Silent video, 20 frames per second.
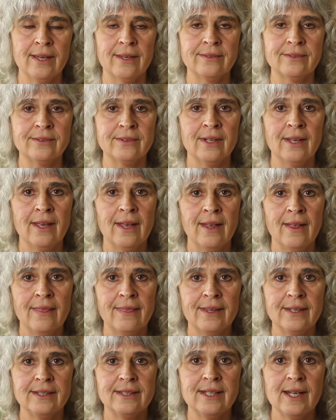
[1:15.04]
test
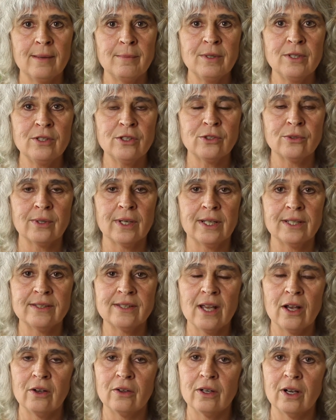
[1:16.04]
that
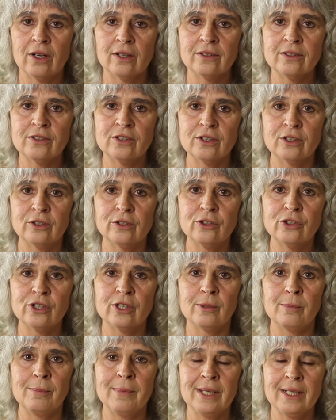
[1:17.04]
demonstrates how garden
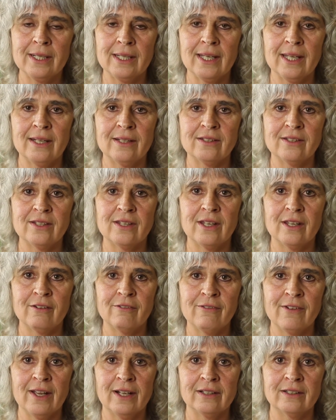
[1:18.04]
solution mitigates the
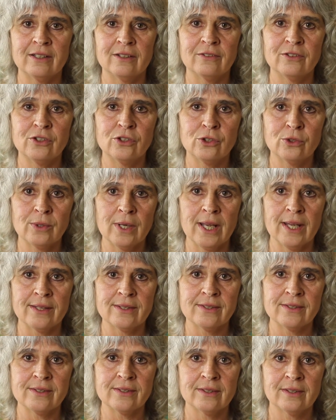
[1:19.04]
effect of
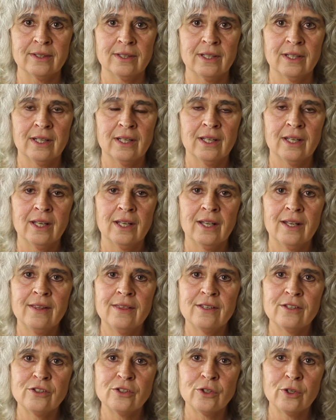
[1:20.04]
stress.
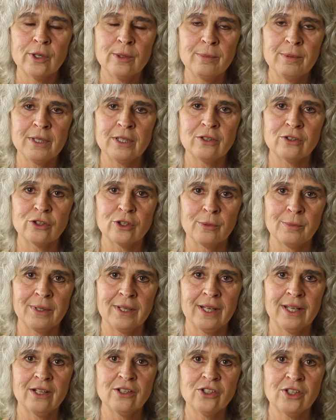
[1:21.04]
In the soybean
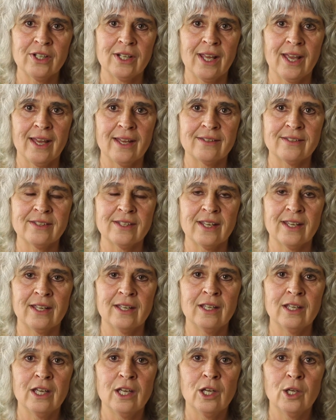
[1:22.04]
germination
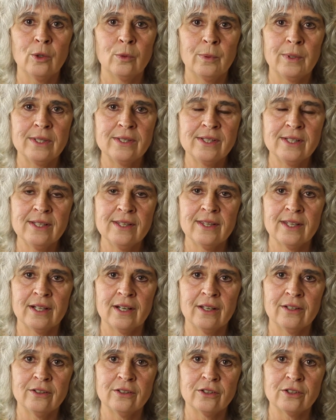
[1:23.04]
assay, we see
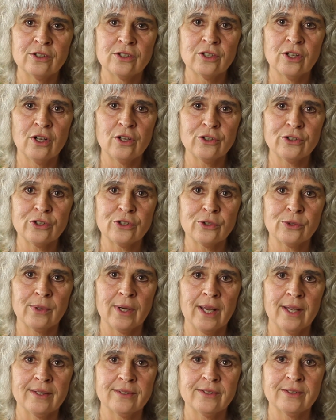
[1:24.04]
that under salt
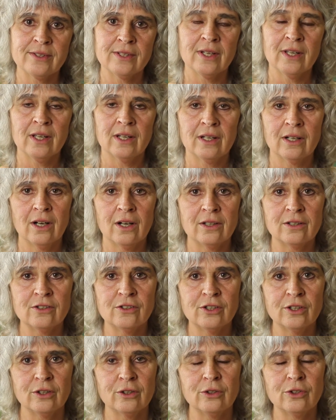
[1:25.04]
stress, garden
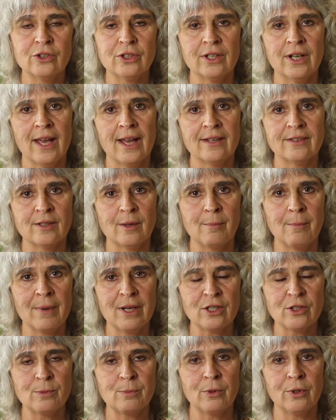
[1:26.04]
solution has a
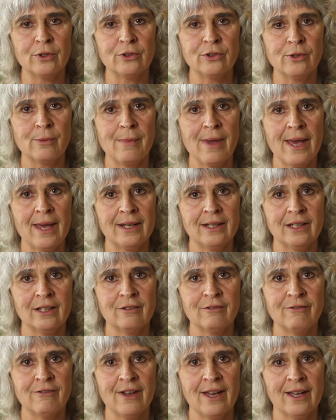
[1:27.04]
much more dramatic
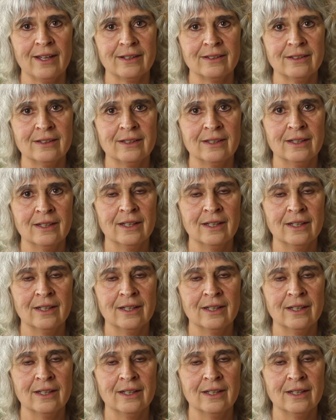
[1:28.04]
effect.